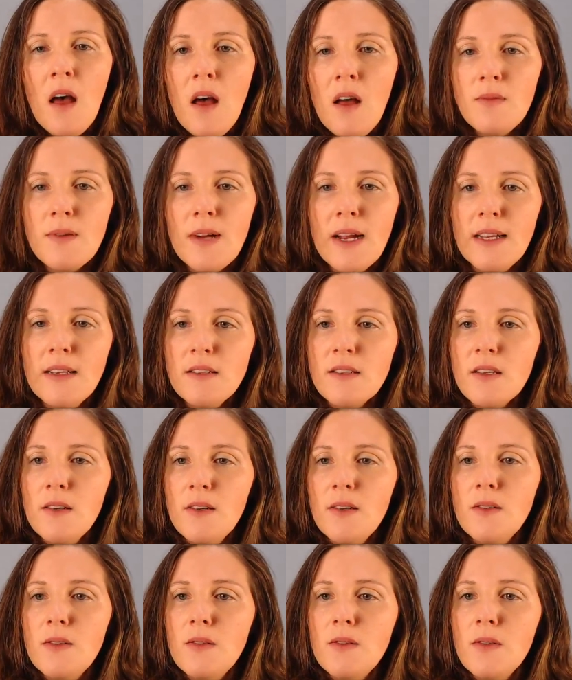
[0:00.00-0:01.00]
All right,
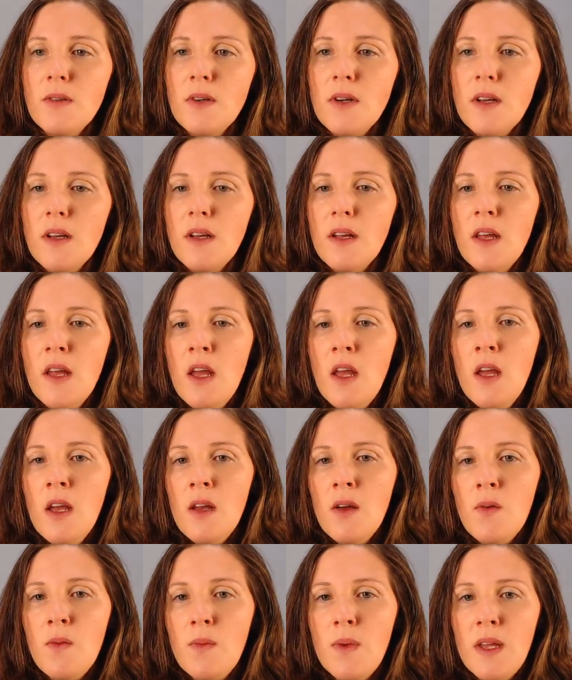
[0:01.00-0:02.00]
so
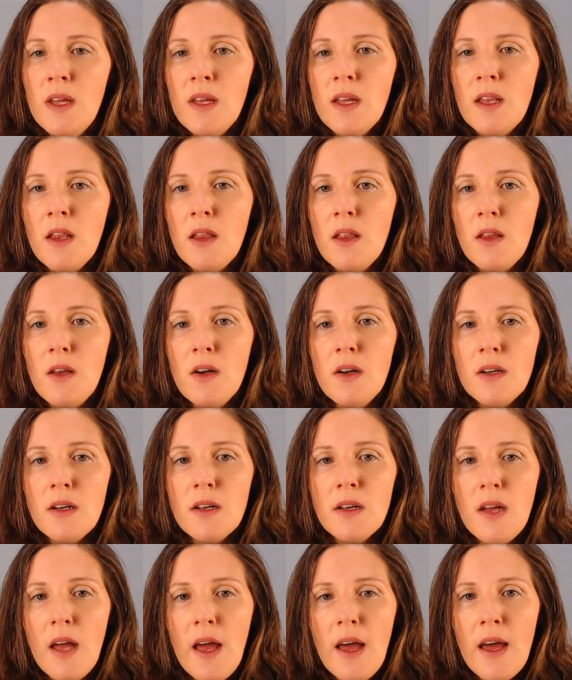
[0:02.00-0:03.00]
we can
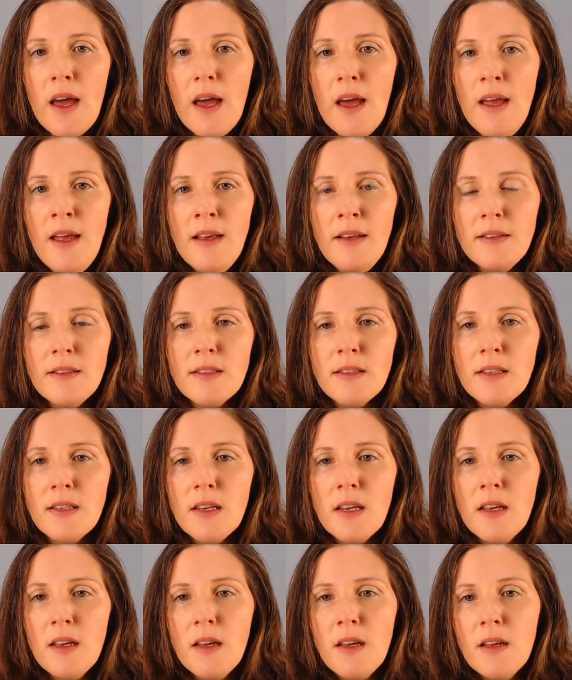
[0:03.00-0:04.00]
look
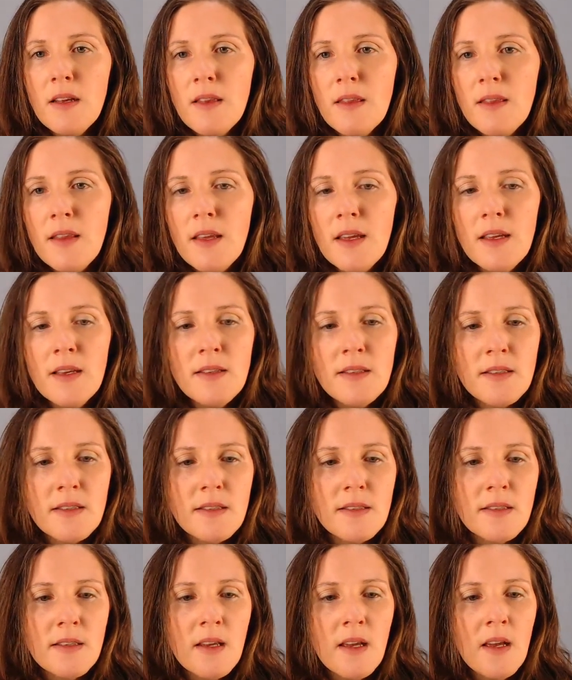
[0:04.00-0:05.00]
at
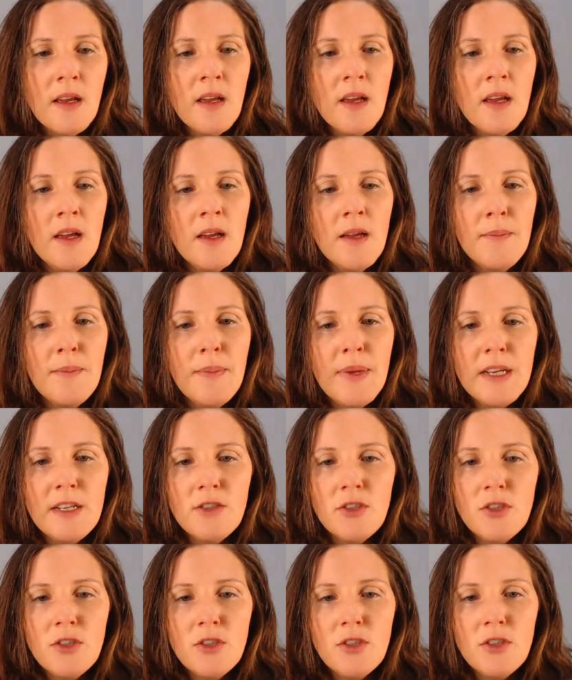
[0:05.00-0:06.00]
this
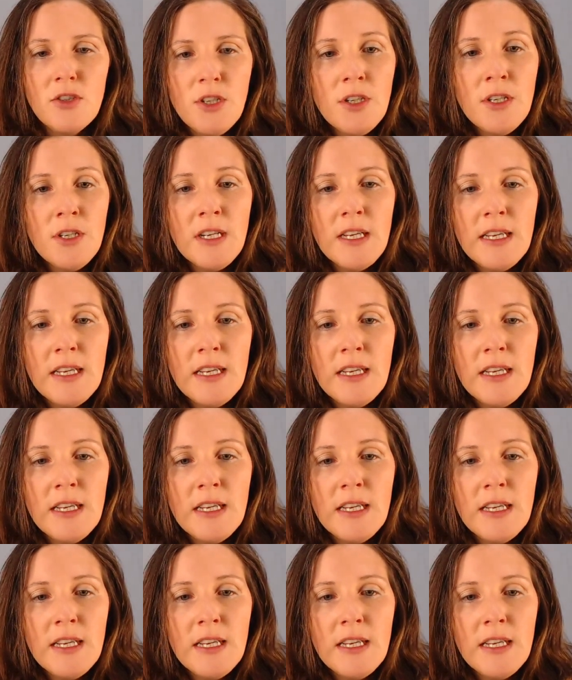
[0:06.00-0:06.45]
picture